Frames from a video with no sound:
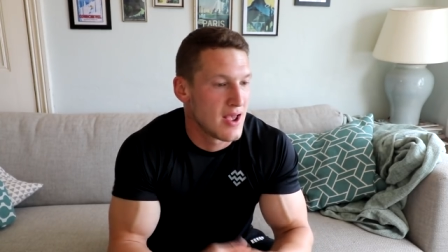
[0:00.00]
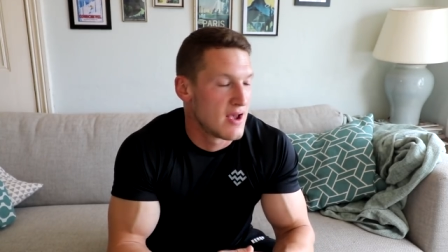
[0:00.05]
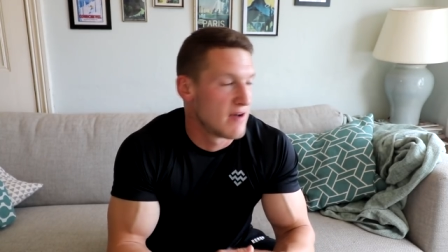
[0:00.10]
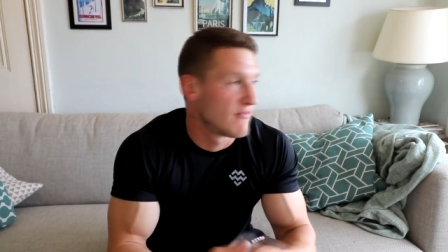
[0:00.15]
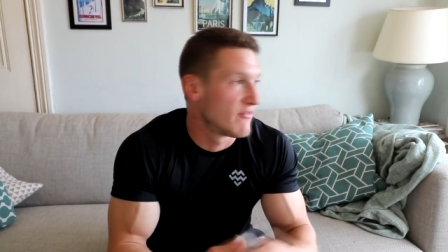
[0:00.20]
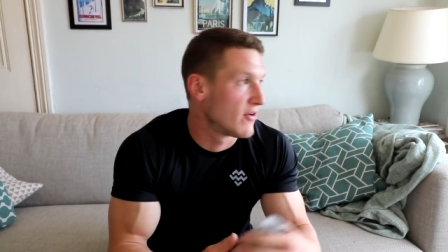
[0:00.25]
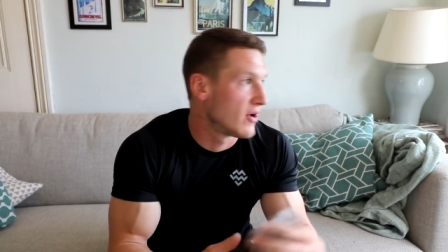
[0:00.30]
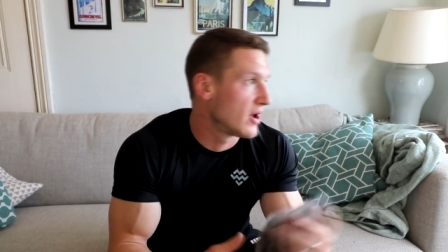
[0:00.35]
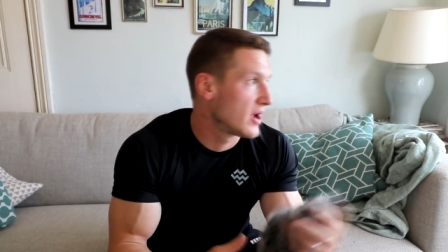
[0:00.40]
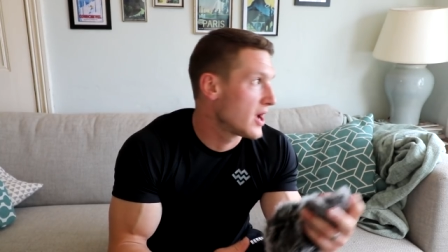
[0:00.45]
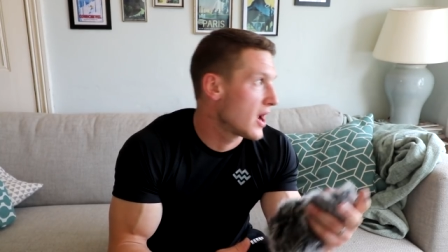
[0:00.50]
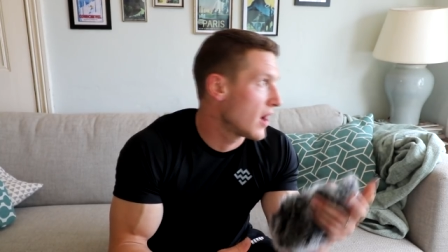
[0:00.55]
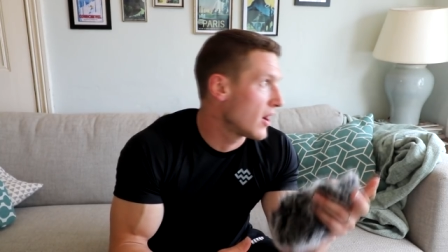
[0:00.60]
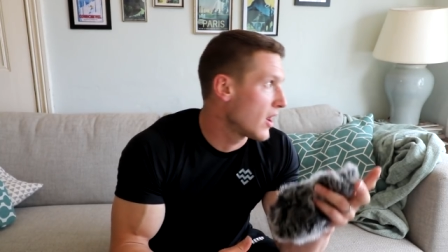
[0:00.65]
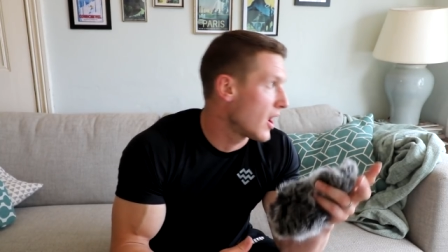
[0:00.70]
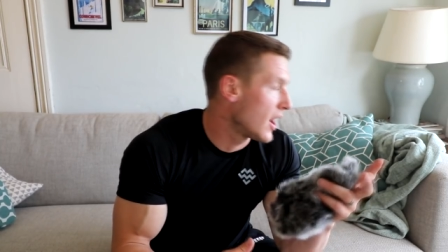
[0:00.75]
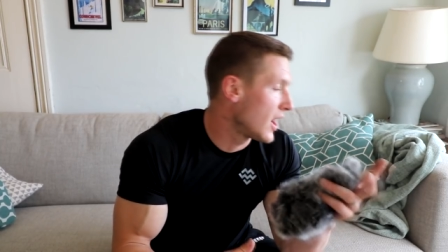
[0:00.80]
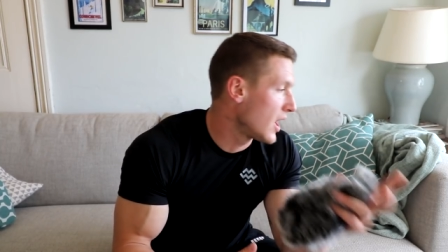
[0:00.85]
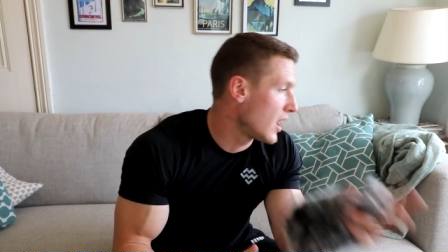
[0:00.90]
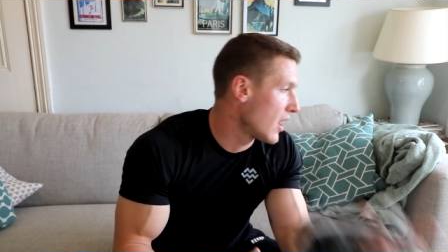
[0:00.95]
for, you know,
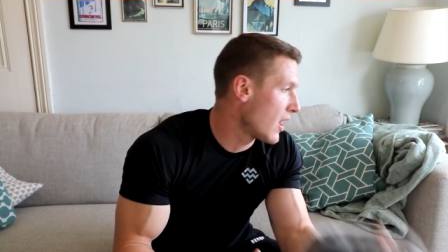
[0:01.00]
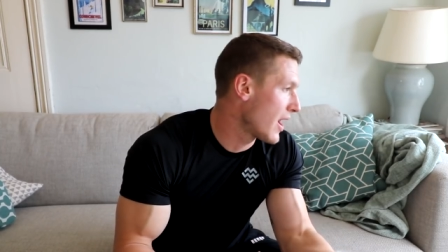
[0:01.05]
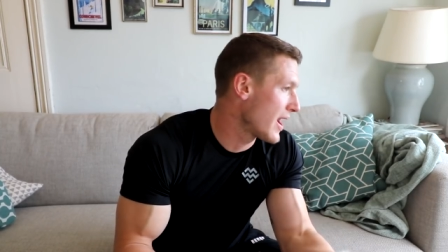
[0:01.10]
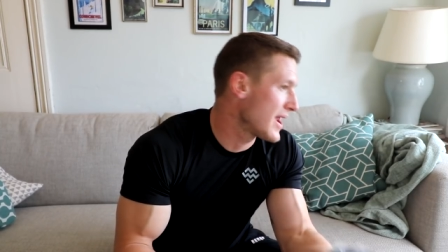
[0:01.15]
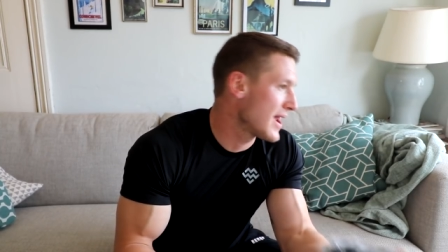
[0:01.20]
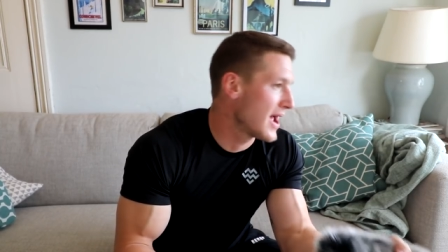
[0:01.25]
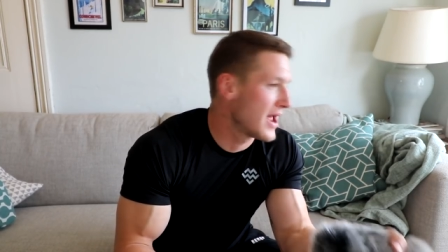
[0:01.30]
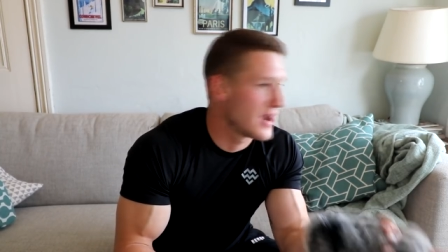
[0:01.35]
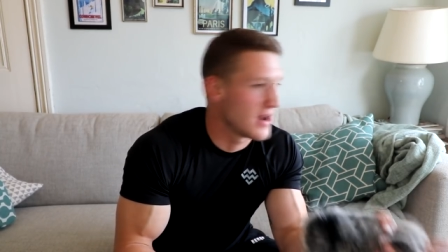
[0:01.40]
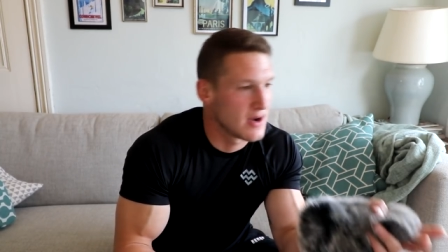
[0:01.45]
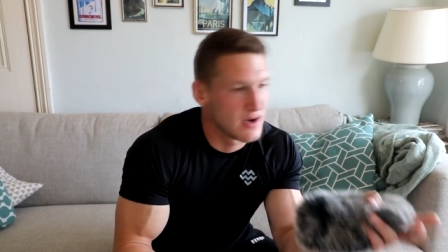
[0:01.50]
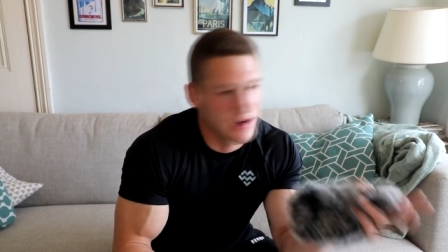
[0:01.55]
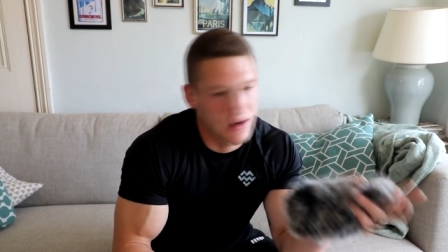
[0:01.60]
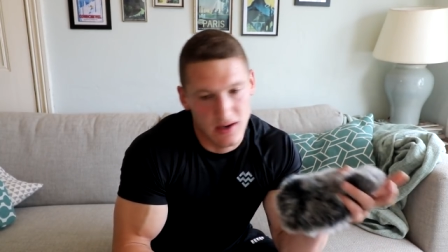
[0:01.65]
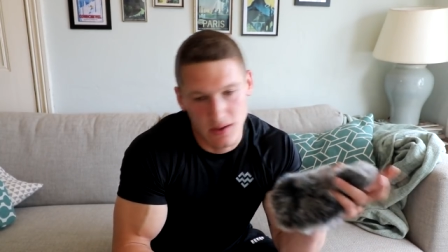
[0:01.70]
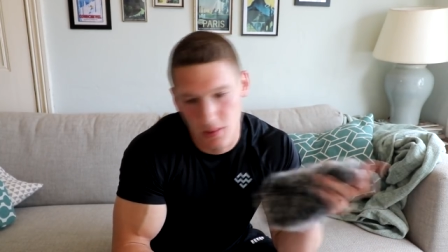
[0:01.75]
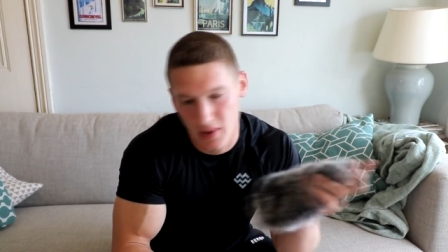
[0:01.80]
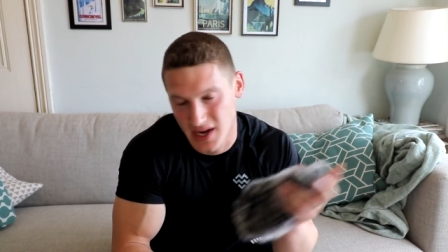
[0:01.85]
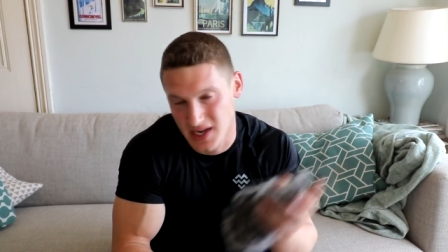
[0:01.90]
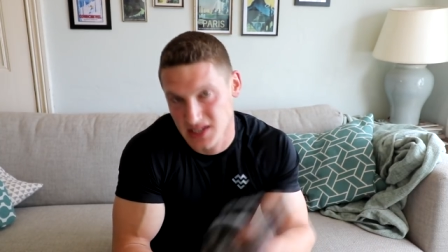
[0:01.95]
like light
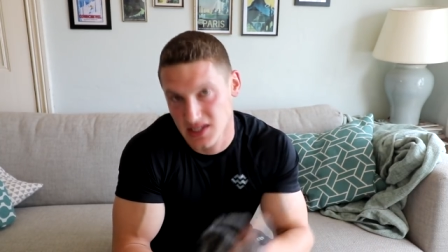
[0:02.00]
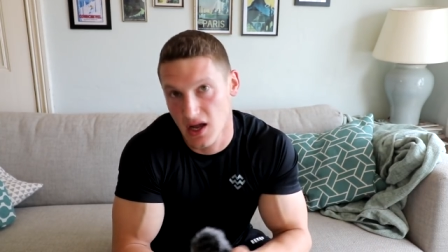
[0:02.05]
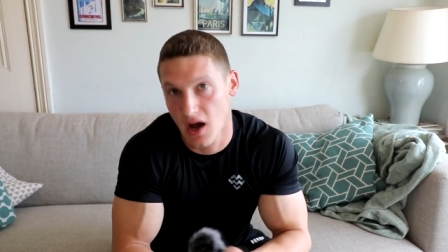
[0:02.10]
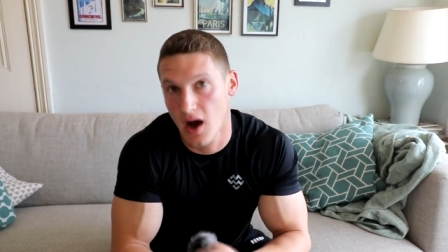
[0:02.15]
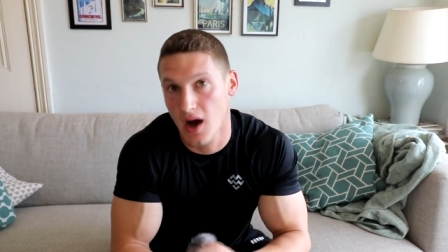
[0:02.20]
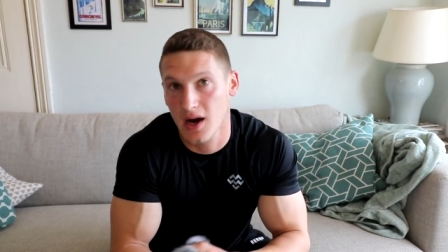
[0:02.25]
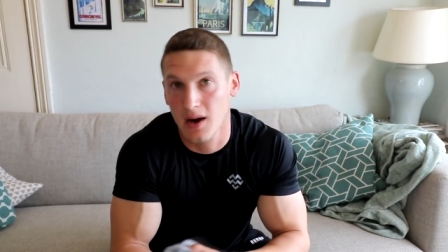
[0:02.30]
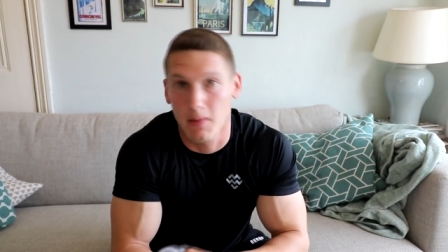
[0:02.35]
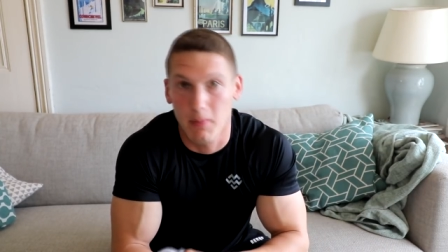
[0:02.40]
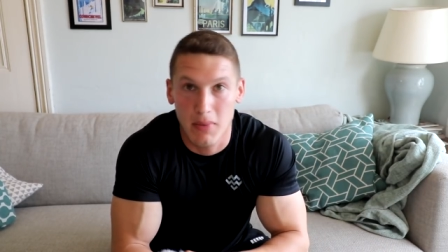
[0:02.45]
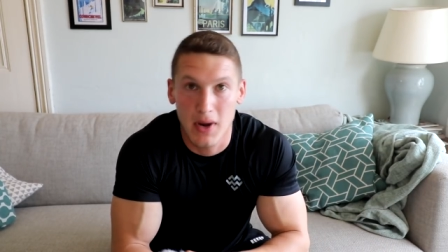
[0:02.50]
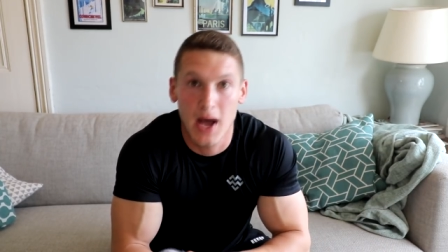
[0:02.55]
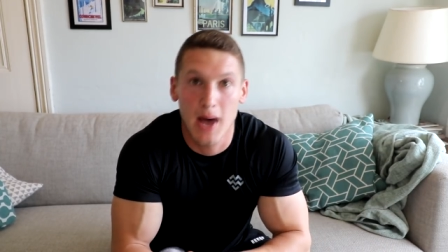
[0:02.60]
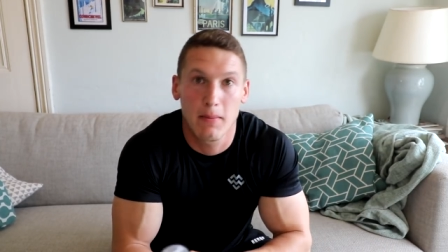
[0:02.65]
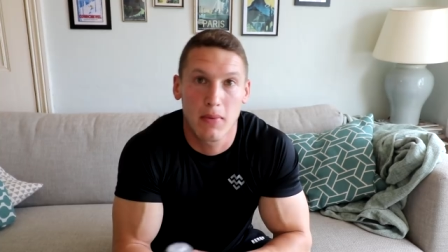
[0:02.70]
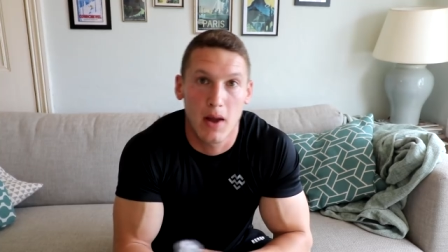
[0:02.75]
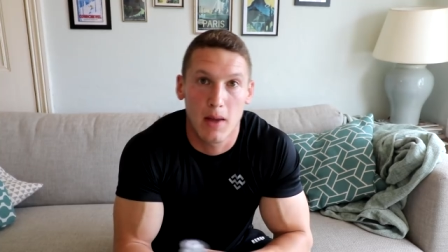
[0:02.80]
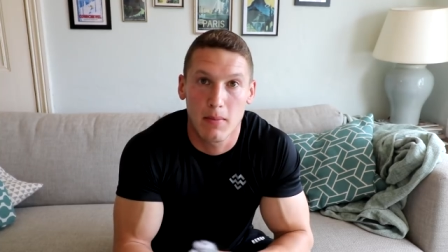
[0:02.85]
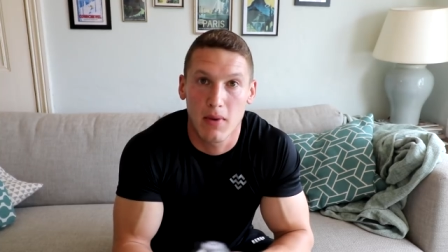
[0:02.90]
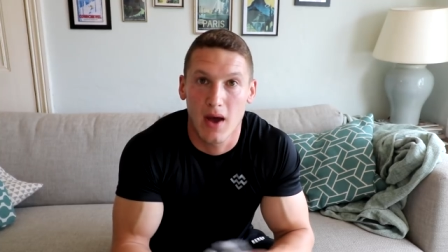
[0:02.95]
and when it's dark and blah,
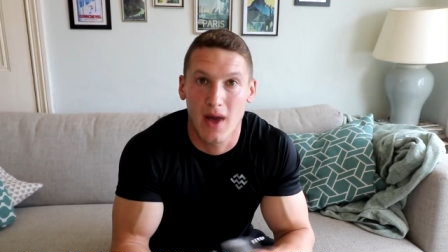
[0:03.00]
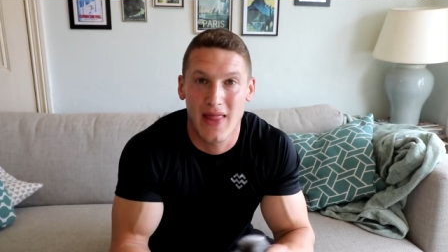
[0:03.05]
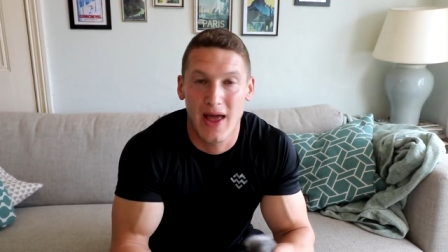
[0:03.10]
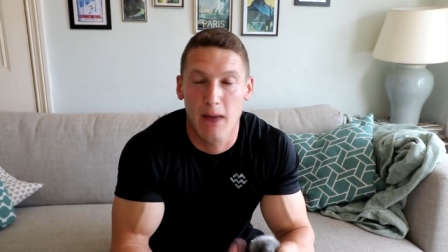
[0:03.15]
blah, blah.